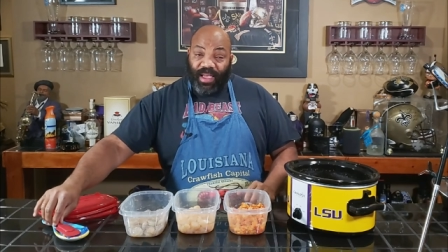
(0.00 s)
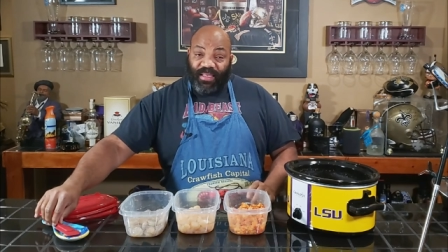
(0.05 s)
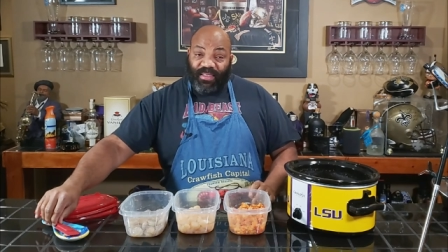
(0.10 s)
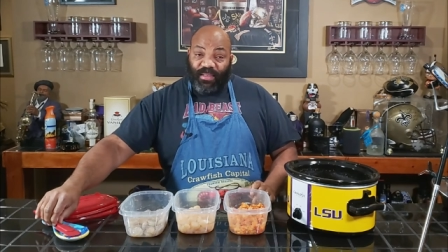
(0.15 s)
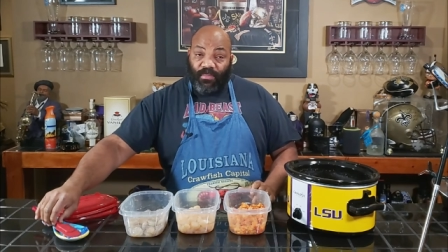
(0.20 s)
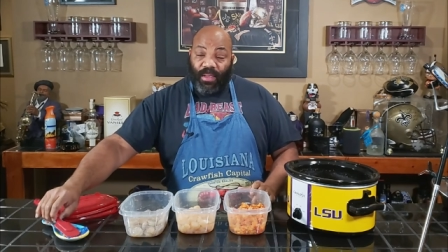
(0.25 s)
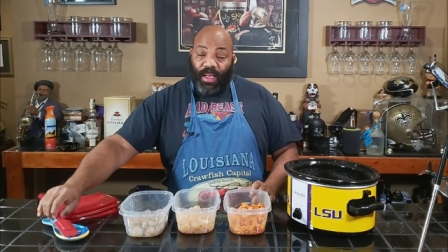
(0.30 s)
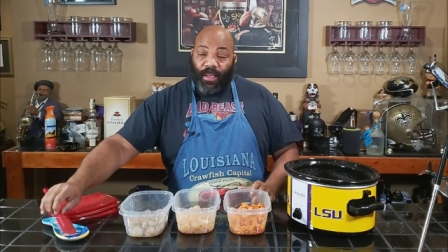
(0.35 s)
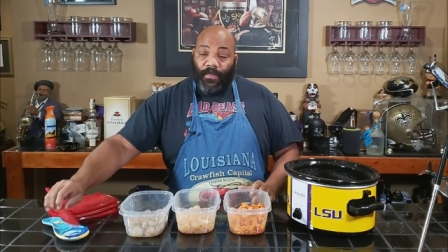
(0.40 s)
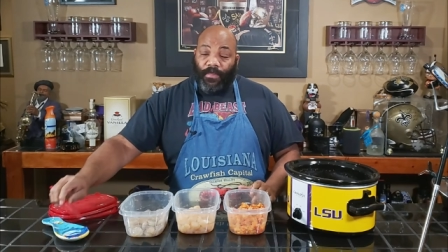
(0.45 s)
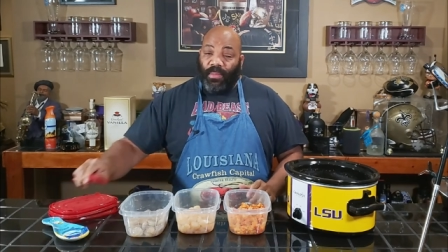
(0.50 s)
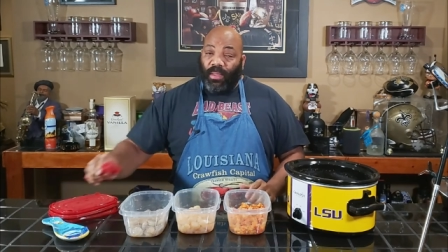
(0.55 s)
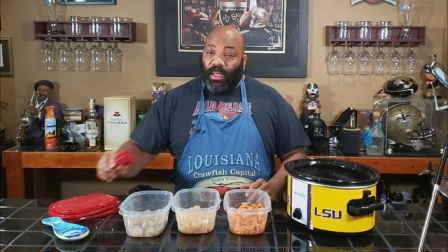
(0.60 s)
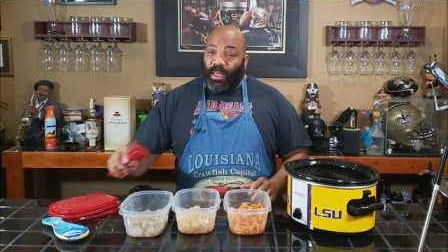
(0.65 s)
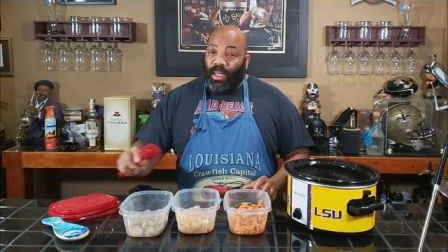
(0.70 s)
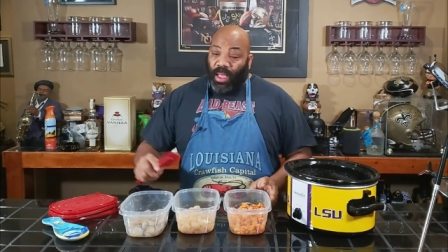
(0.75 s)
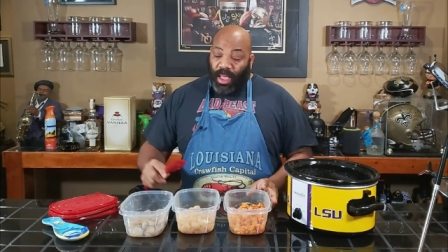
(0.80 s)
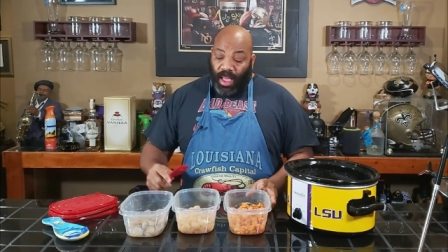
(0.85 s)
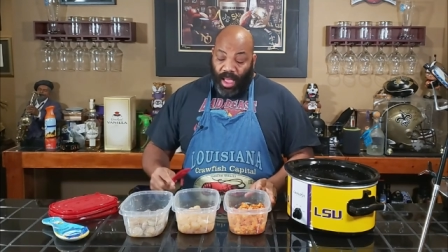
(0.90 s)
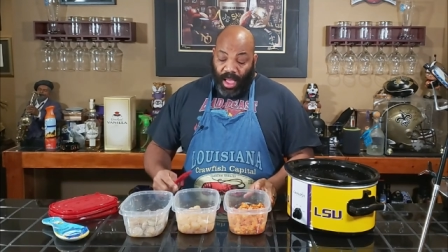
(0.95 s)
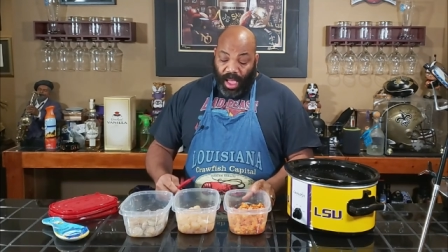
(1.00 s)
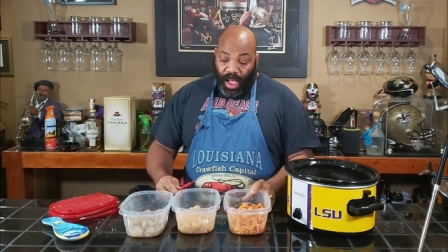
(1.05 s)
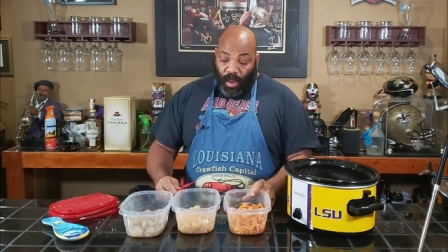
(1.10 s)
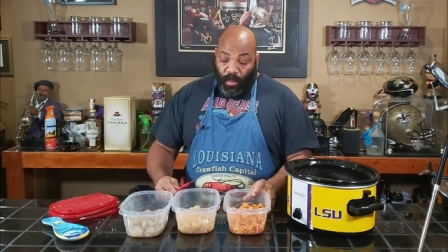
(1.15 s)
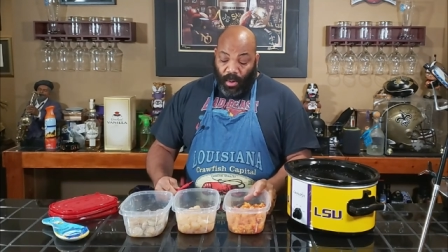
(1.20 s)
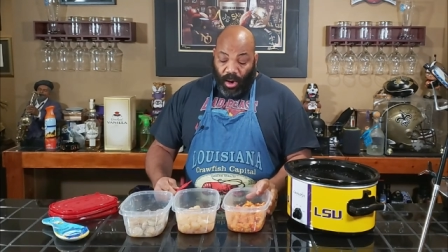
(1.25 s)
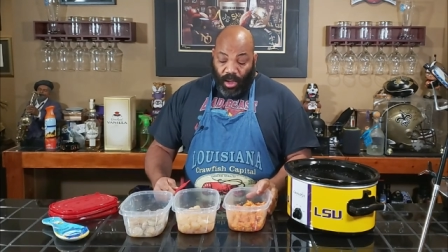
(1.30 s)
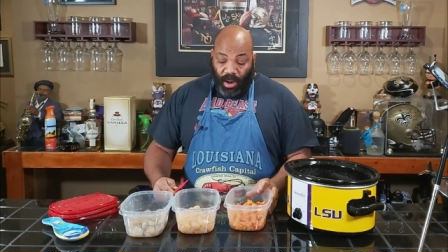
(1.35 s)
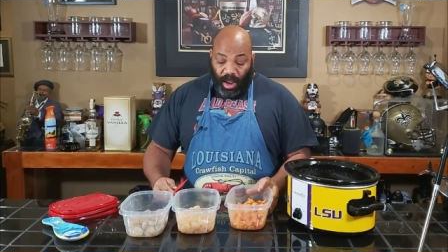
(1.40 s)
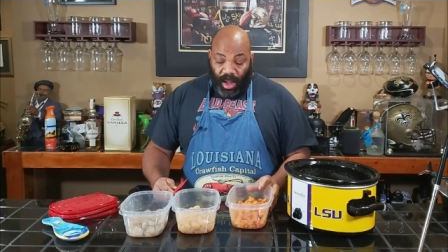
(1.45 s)
mix them up,
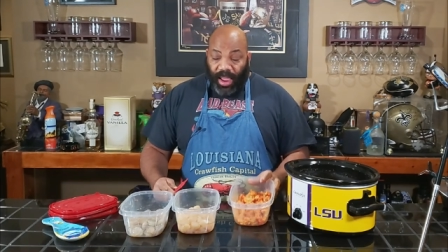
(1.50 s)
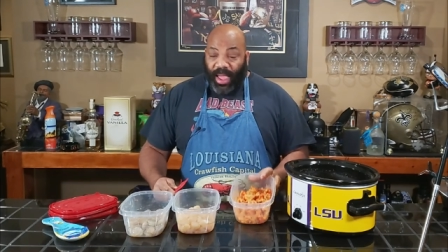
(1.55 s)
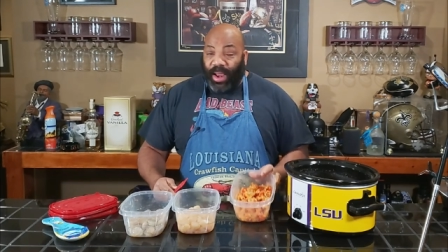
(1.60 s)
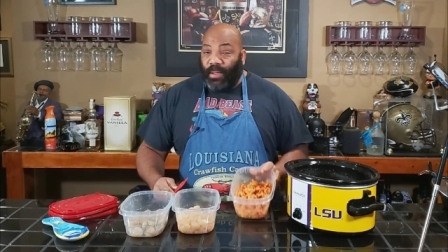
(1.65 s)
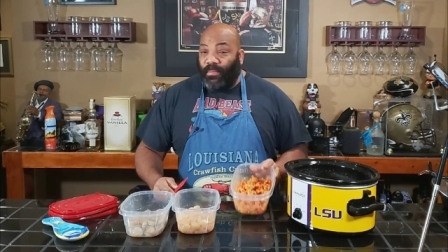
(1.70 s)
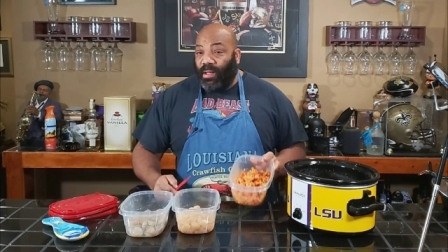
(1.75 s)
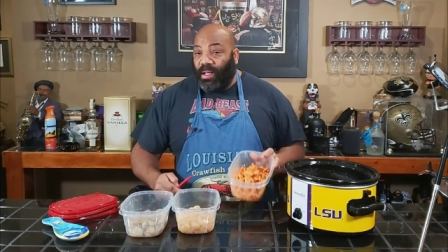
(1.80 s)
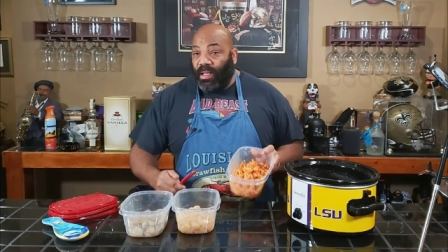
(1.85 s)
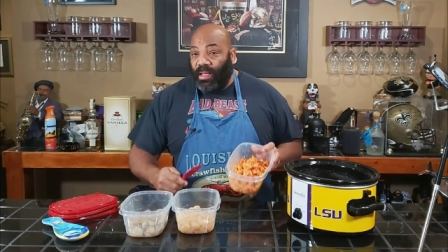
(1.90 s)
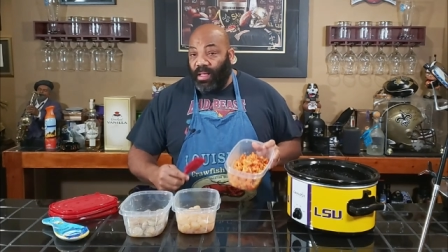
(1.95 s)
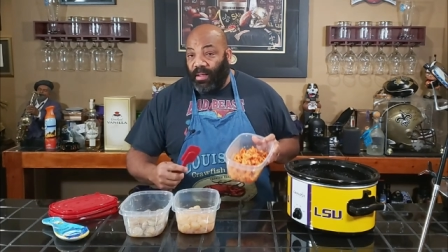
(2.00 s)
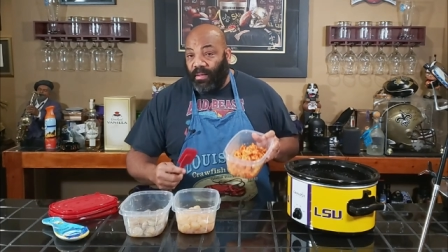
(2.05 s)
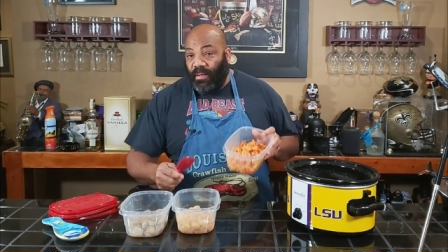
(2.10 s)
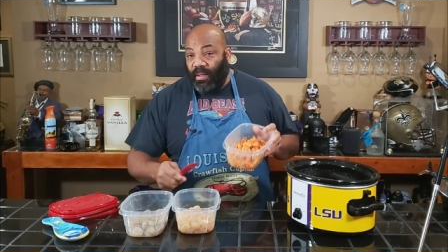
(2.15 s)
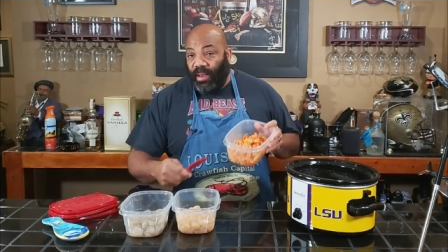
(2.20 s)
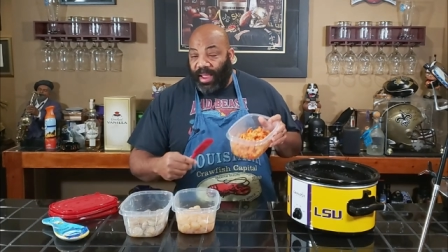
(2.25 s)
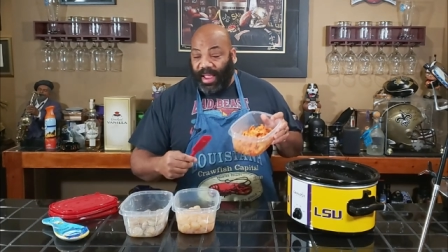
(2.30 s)
and we're gonna let them cook.